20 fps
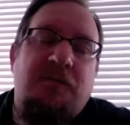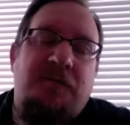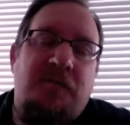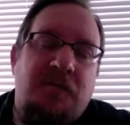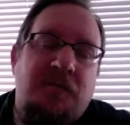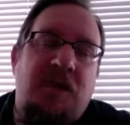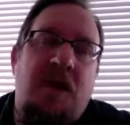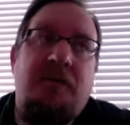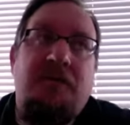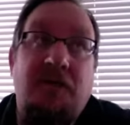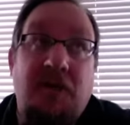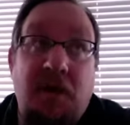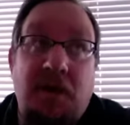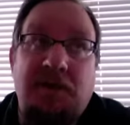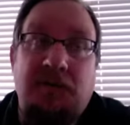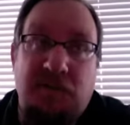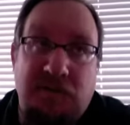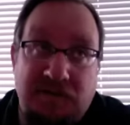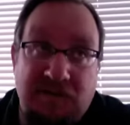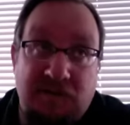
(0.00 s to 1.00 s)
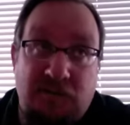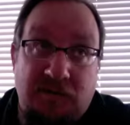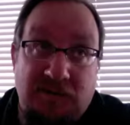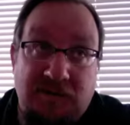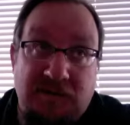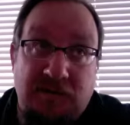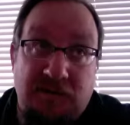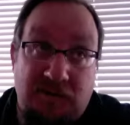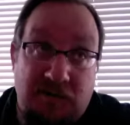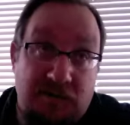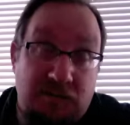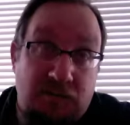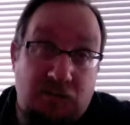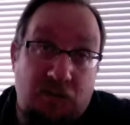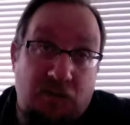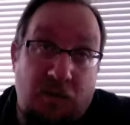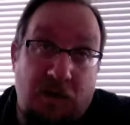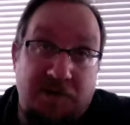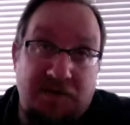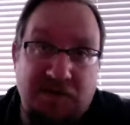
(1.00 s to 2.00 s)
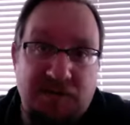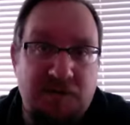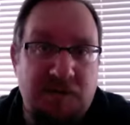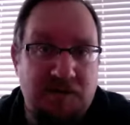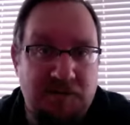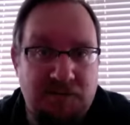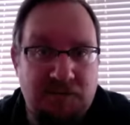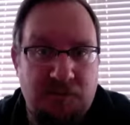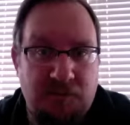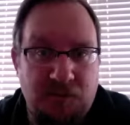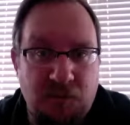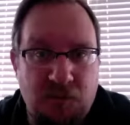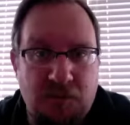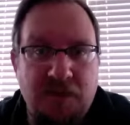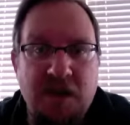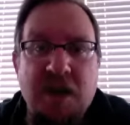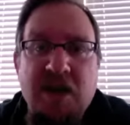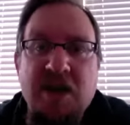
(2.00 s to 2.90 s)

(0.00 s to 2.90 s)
First off, there are lots of reasons he wants to do this. One, just because he's from the north,